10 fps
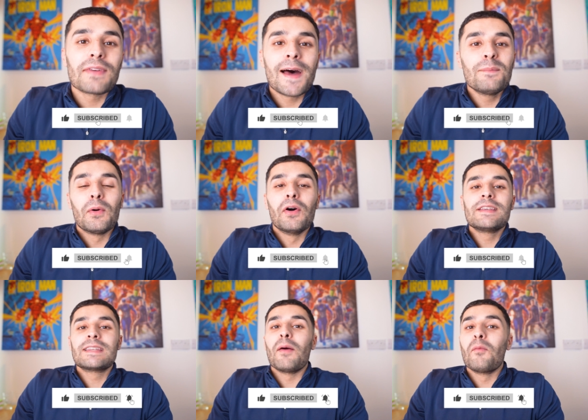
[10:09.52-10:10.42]

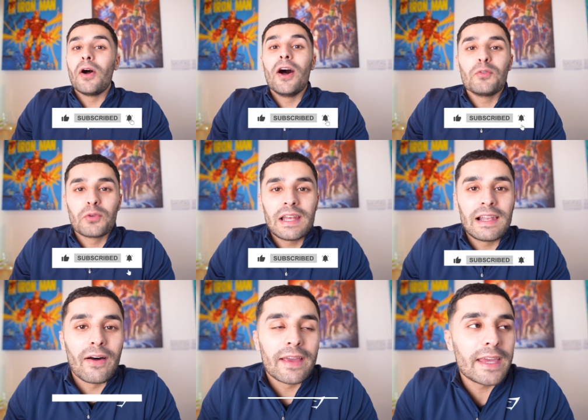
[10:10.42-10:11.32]
fanboys that weren't really
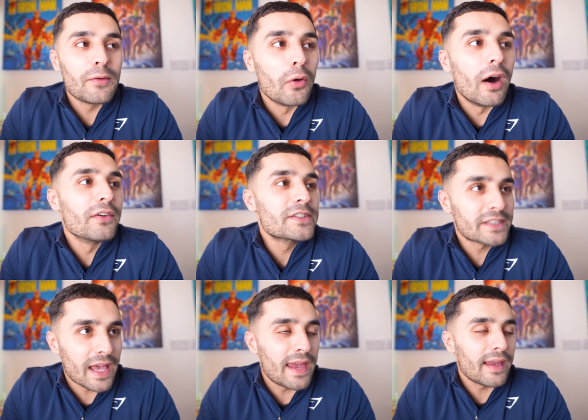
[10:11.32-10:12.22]
liking what I was
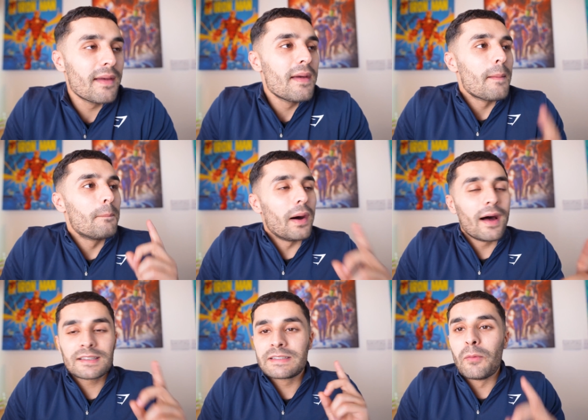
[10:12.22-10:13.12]
saying
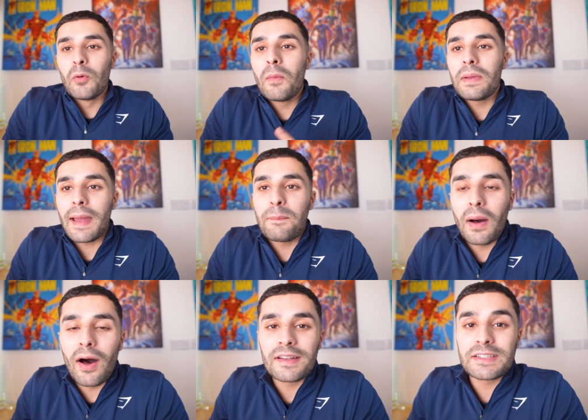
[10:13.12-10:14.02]
but there will be a
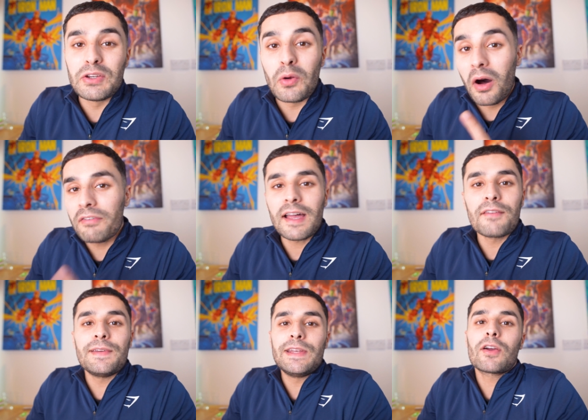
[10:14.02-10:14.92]
part two of
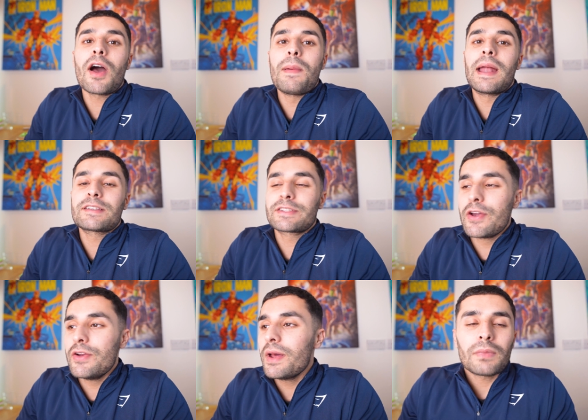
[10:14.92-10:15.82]
that video coming out
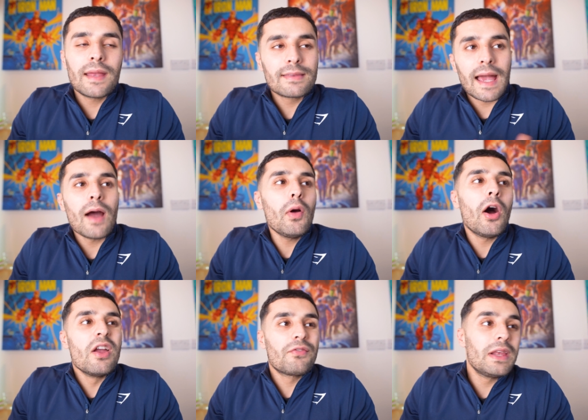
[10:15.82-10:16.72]
soon and that will
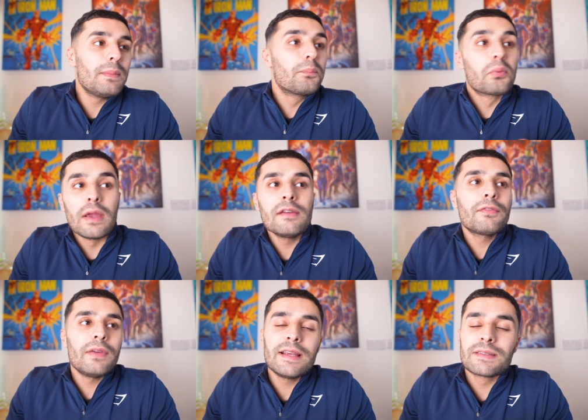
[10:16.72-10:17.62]
hopefully bring
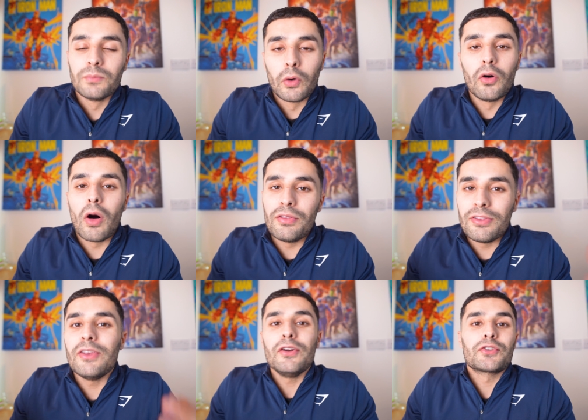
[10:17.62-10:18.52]
things more
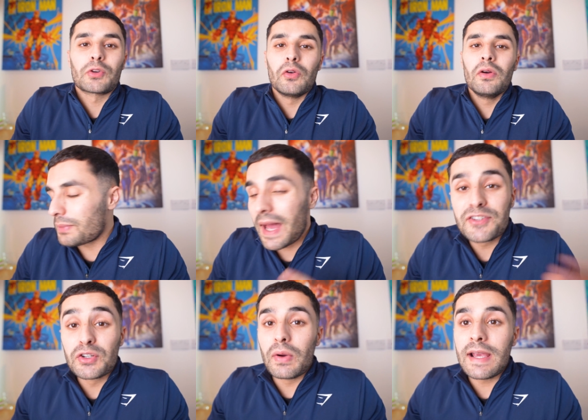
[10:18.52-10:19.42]
neutral. But
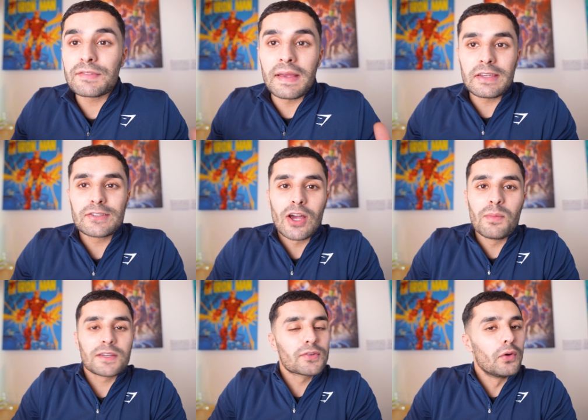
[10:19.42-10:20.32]
as always, thank you so
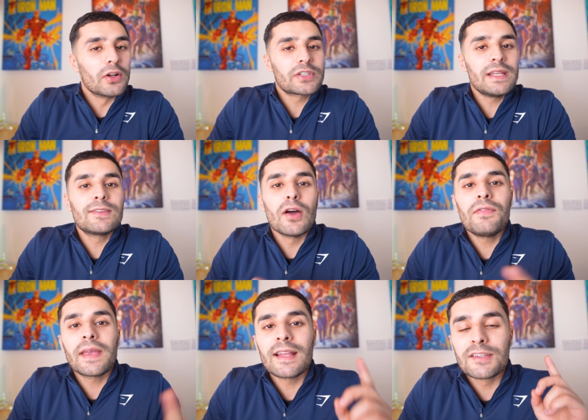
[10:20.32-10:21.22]
much for watching. Don't
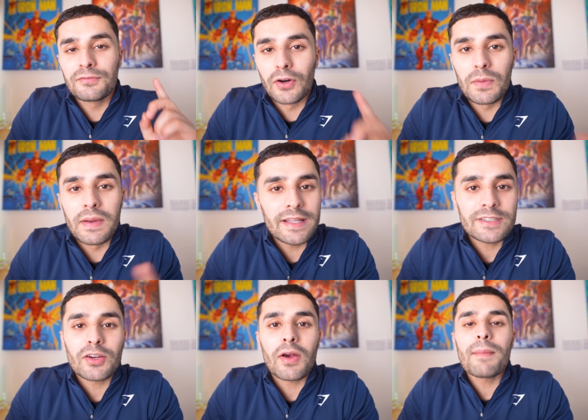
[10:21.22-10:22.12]
forget to follow me on
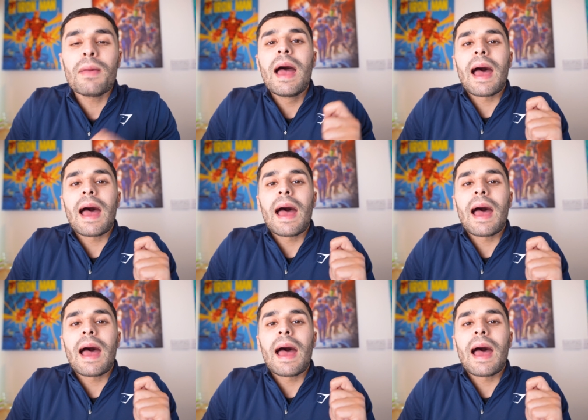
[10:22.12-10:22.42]
Instagram